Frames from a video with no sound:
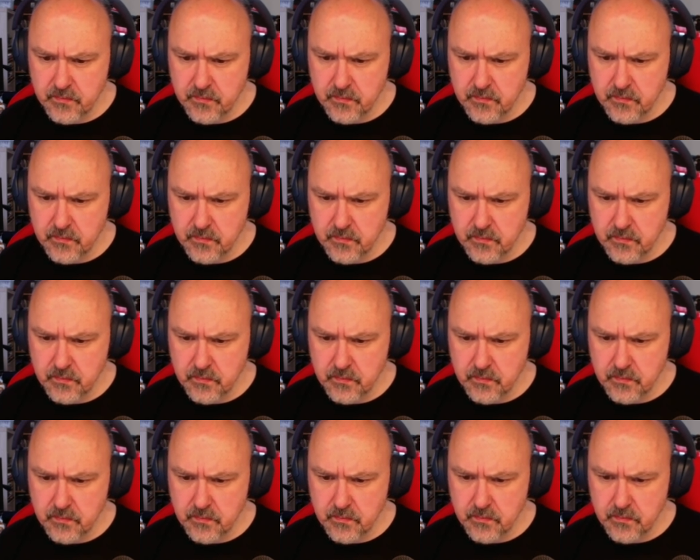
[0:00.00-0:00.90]

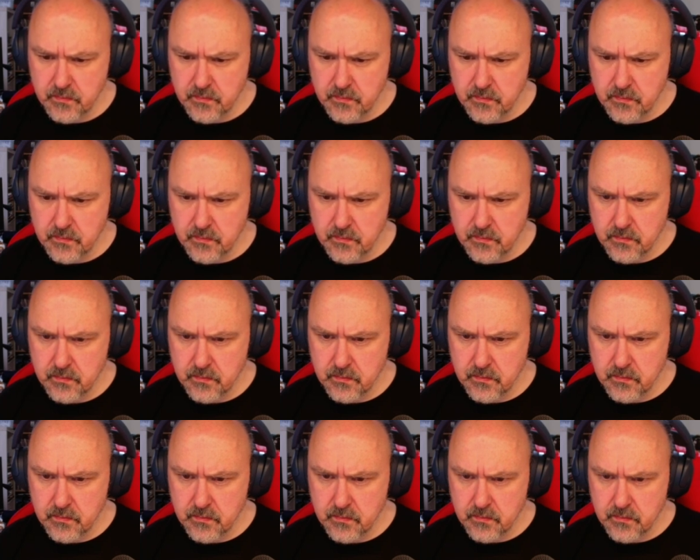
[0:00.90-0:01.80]

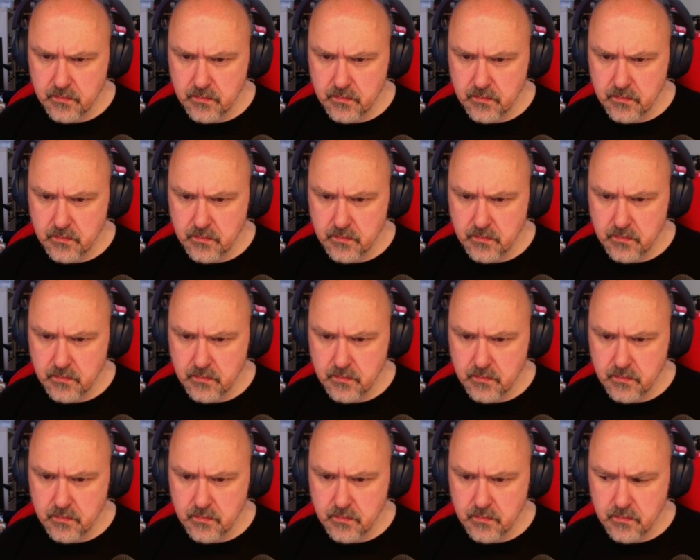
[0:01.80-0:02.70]

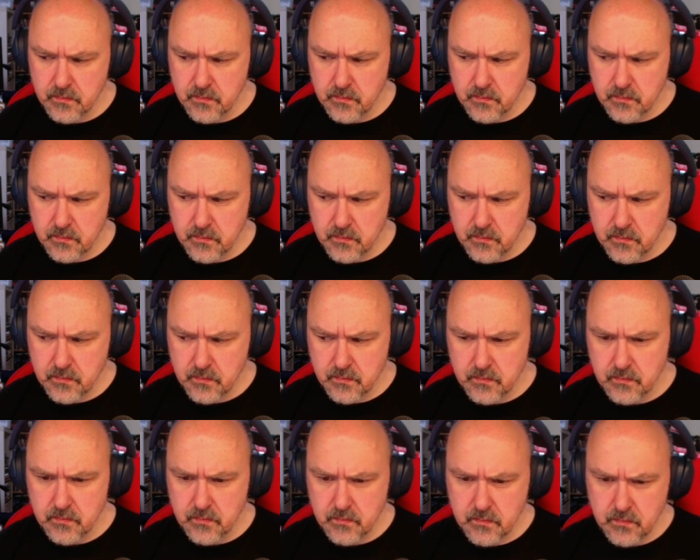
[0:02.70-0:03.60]

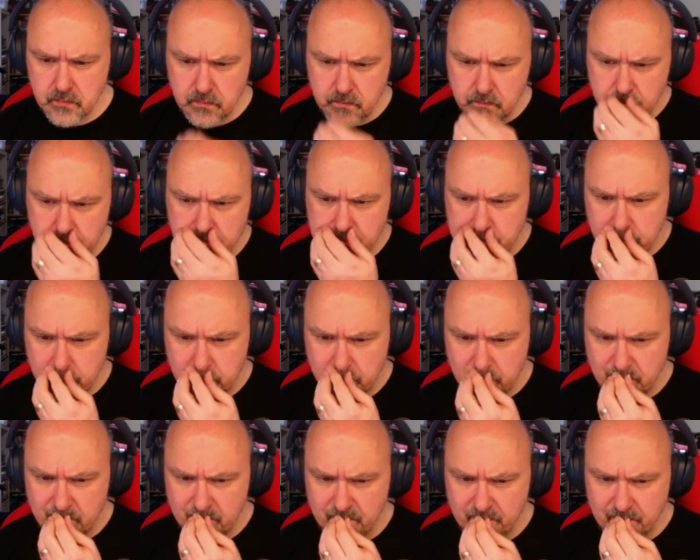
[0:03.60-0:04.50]

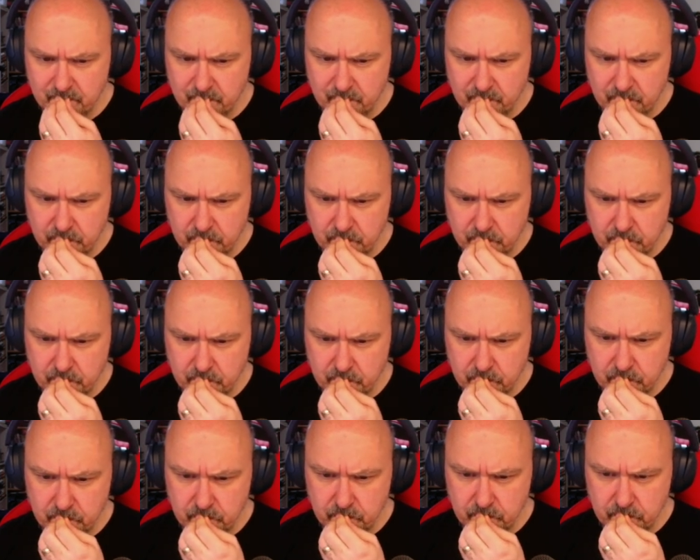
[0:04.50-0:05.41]

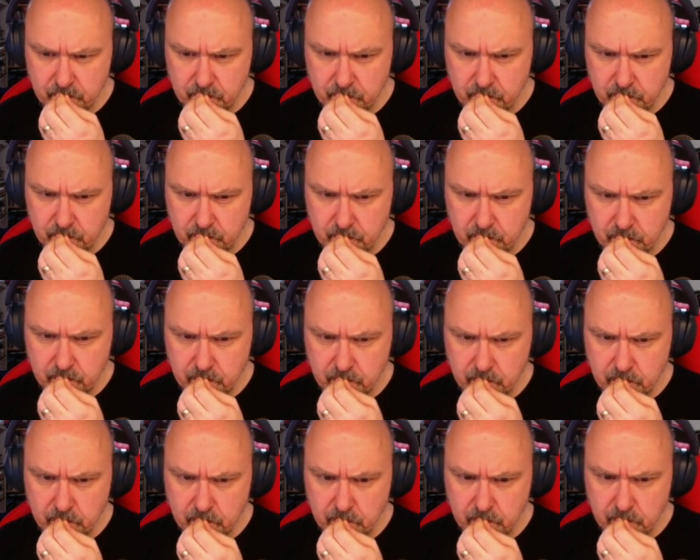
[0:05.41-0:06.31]

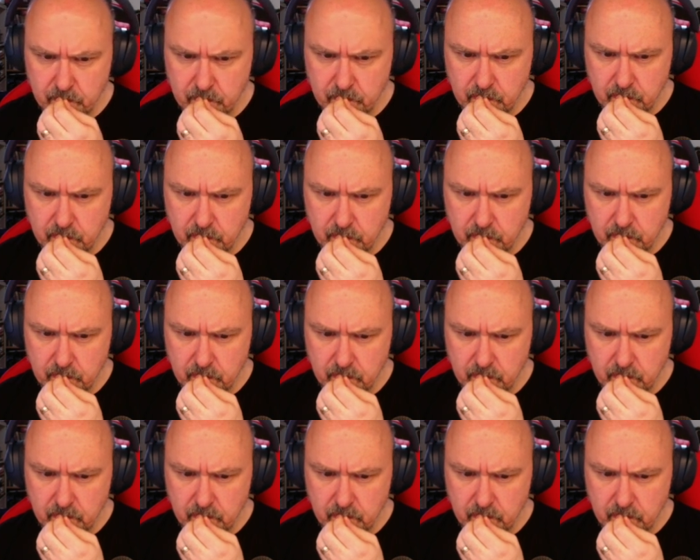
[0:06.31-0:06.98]
No one is speaking in this clip.